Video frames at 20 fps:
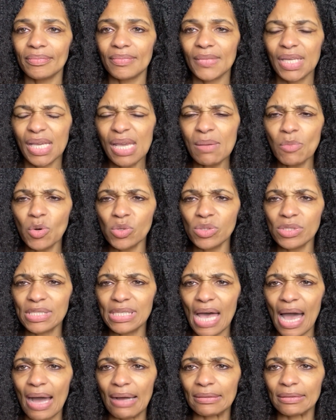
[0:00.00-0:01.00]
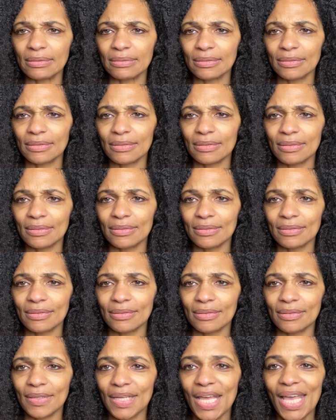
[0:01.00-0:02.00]
Qui moun sa?
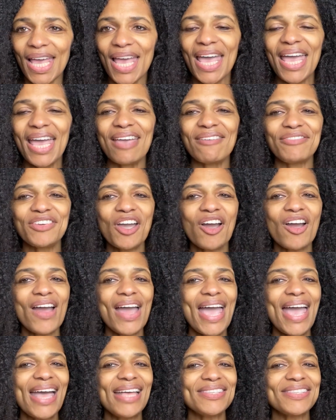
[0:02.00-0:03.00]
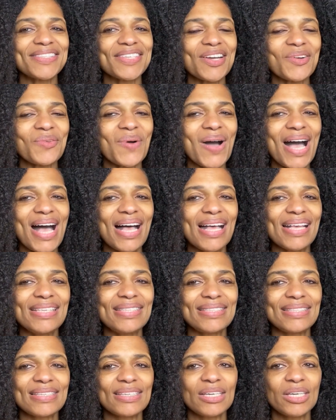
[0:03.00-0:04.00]
If your answer
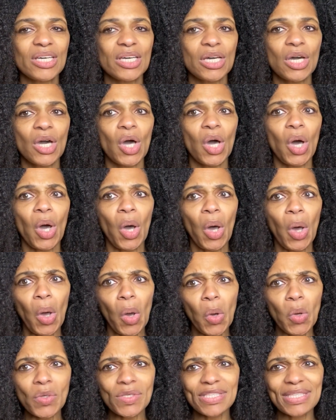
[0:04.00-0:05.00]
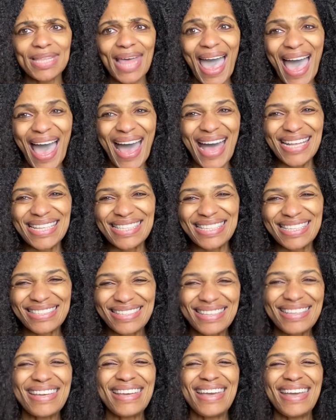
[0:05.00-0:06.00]
was, who's that?
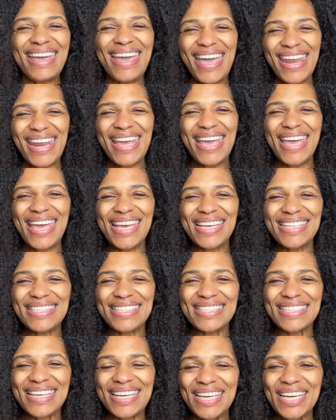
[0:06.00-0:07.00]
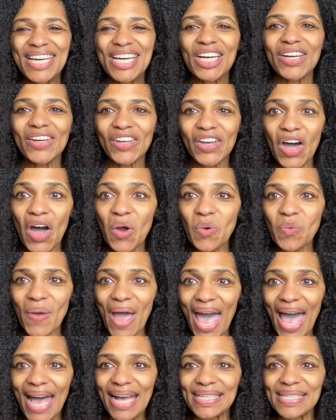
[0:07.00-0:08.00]
It is
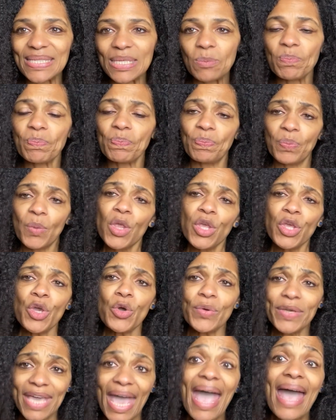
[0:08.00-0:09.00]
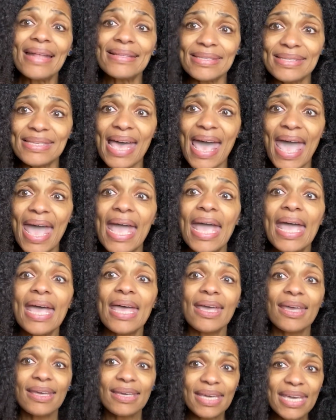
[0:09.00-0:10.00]
correct. You can't say,
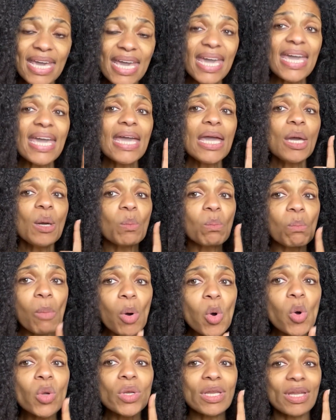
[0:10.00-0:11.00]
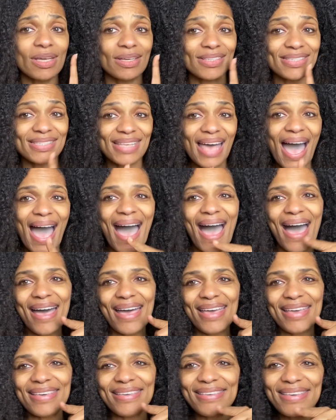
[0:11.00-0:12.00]
qui moun sa
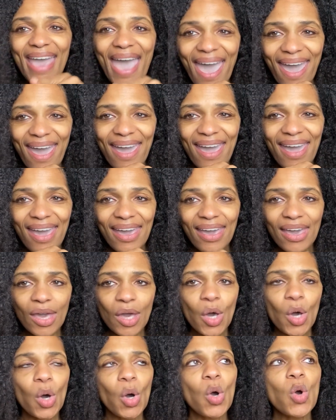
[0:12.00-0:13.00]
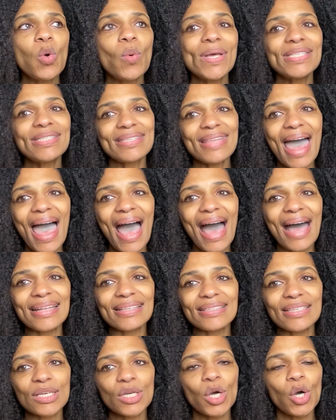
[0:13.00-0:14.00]
ye. Who is
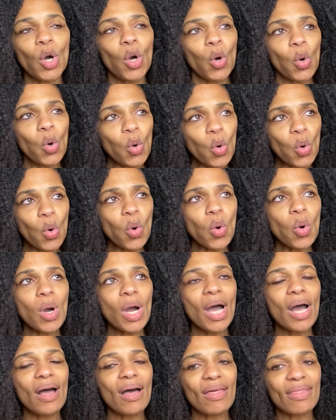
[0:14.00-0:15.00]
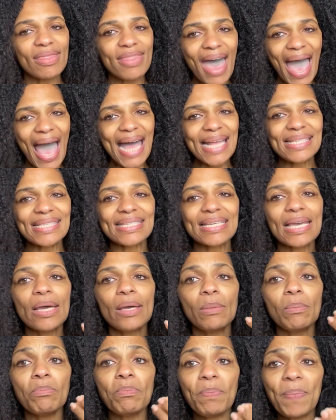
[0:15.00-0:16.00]
that? Who that
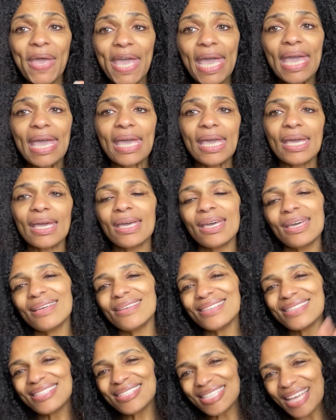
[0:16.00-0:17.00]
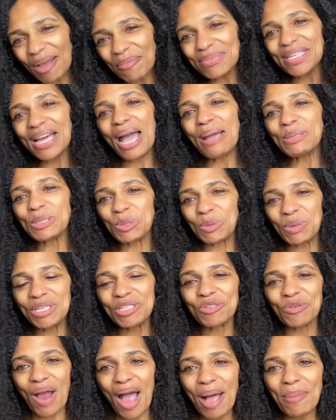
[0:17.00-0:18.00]
be? Sometimes we
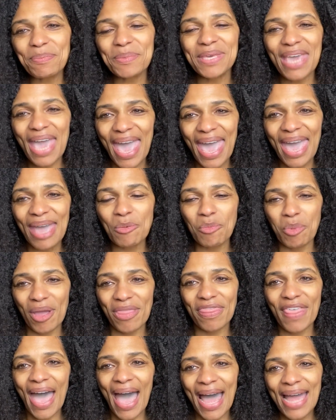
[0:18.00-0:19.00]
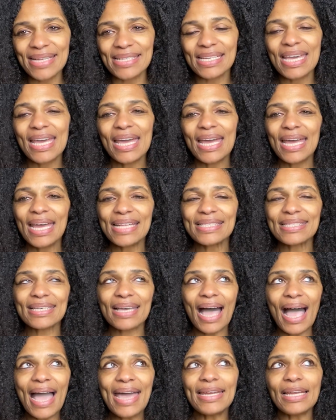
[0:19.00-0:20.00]
drop ye with that. It's
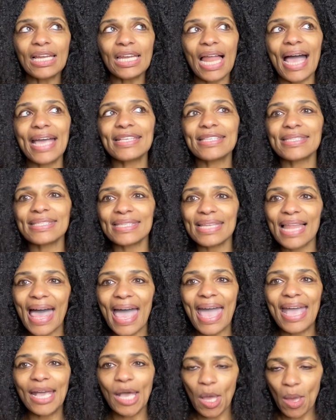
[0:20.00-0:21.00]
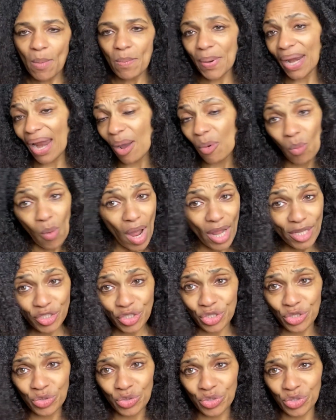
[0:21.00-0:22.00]
kind of like slang, but I
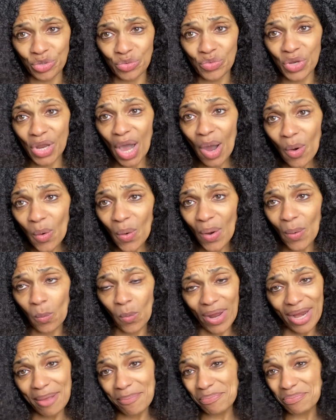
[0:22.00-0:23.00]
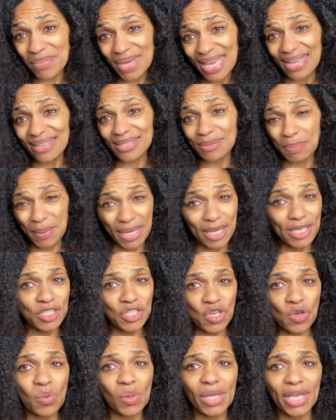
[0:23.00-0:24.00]
want you to know what it means because
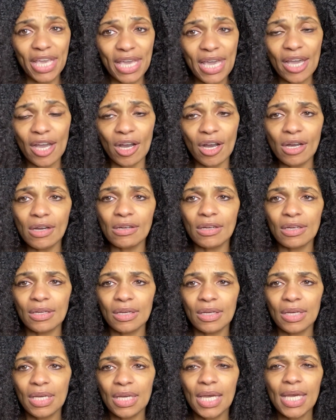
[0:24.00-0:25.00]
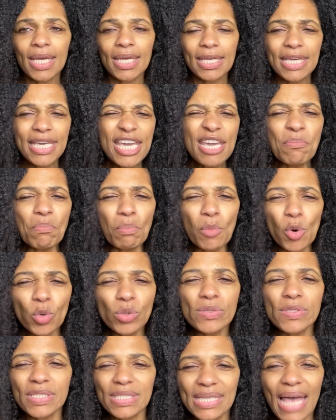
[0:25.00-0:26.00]
you will hear qui
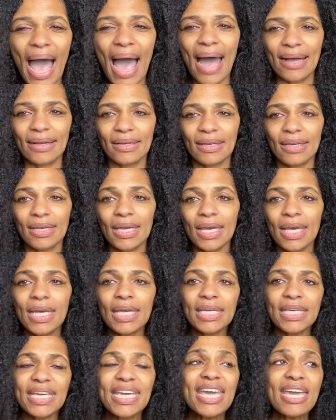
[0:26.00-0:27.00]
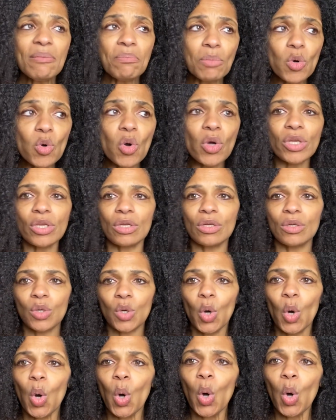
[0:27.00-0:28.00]
moun sa. Qui moun,
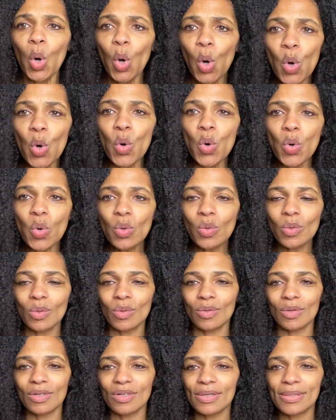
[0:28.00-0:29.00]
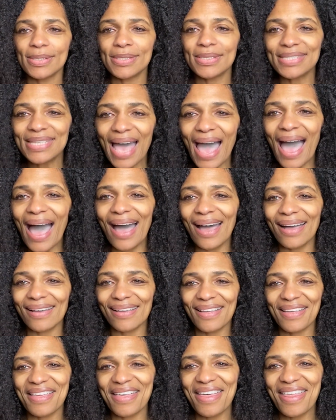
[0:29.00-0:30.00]
who, sa,
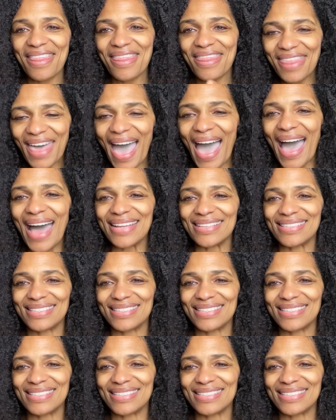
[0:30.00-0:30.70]
that.